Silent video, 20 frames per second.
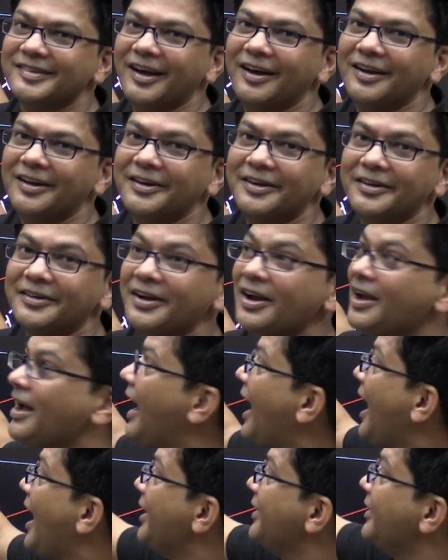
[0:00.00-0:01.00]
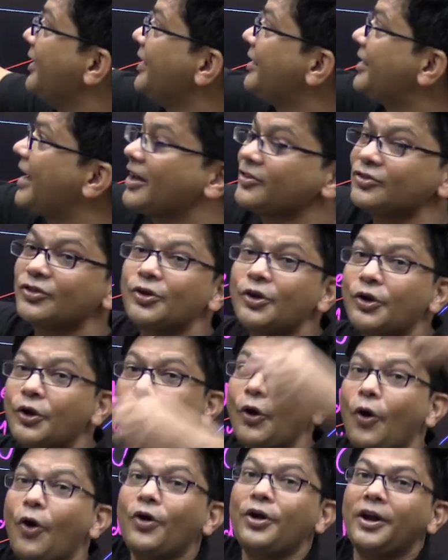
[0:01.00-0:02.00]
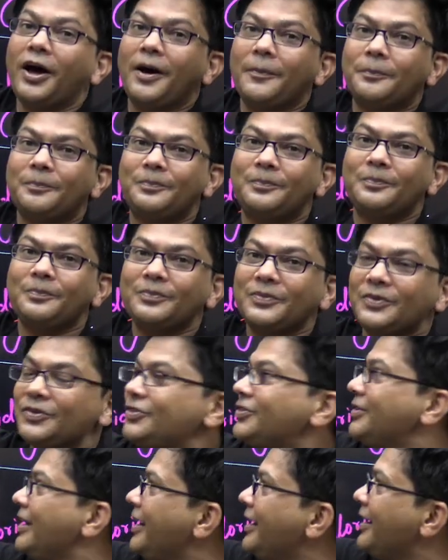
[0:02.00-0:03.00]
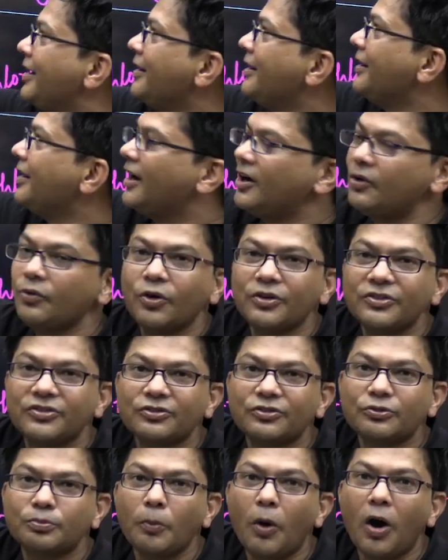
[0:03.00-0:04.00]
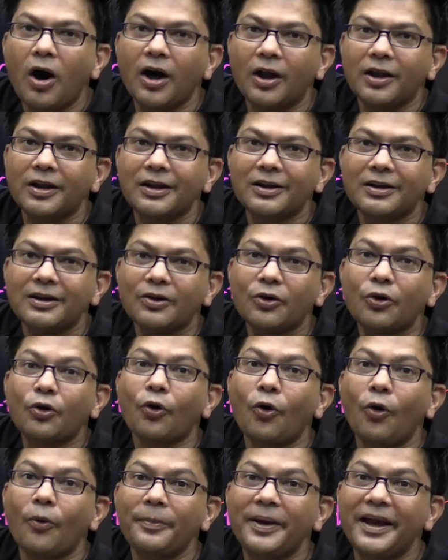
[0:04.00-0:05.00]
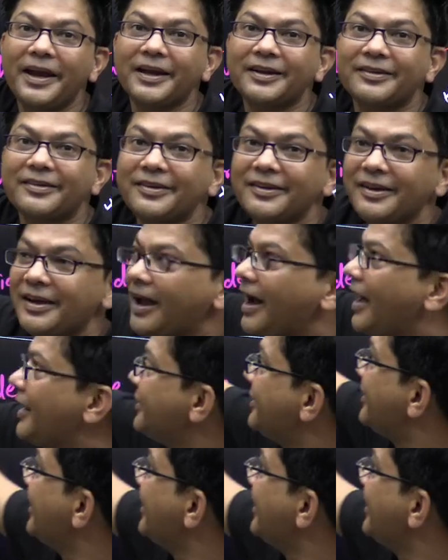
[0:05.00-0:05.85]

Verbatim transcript: colored and it has grown up. See, it was small chromate and